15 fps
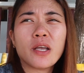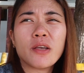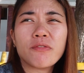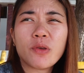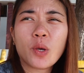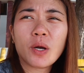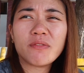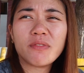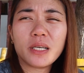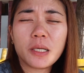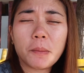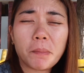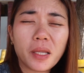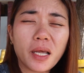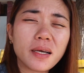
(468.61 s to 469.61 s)
If you have
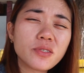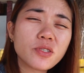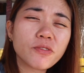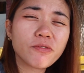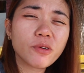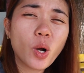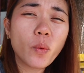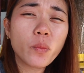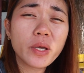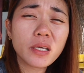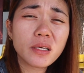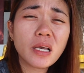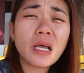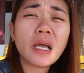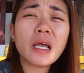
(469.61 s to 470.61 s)
any plans of
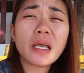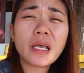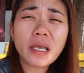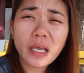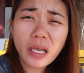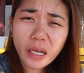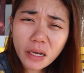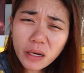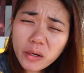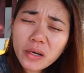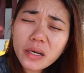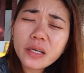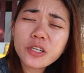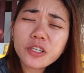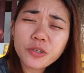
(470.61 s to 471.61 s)
going
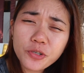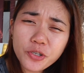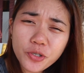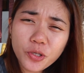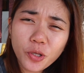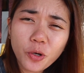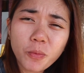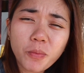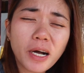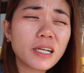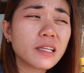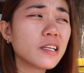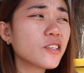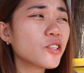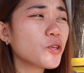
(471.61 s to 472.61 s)
here in Oslob,
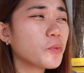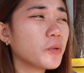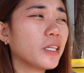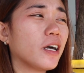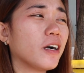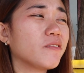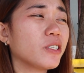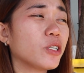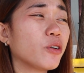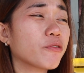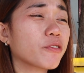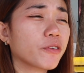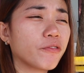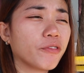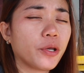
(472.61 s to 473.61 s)
at least you will have an
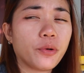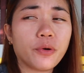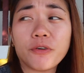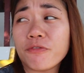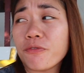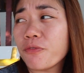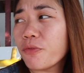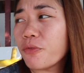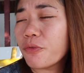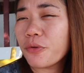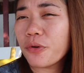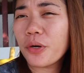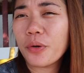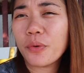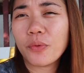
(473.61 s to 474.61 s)
overview of
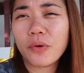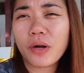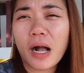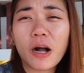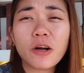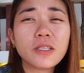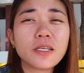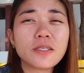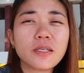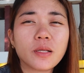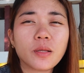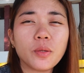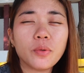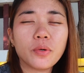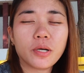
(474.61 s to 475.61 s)
how does
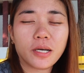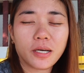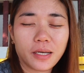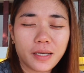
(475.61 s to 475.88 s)
it look.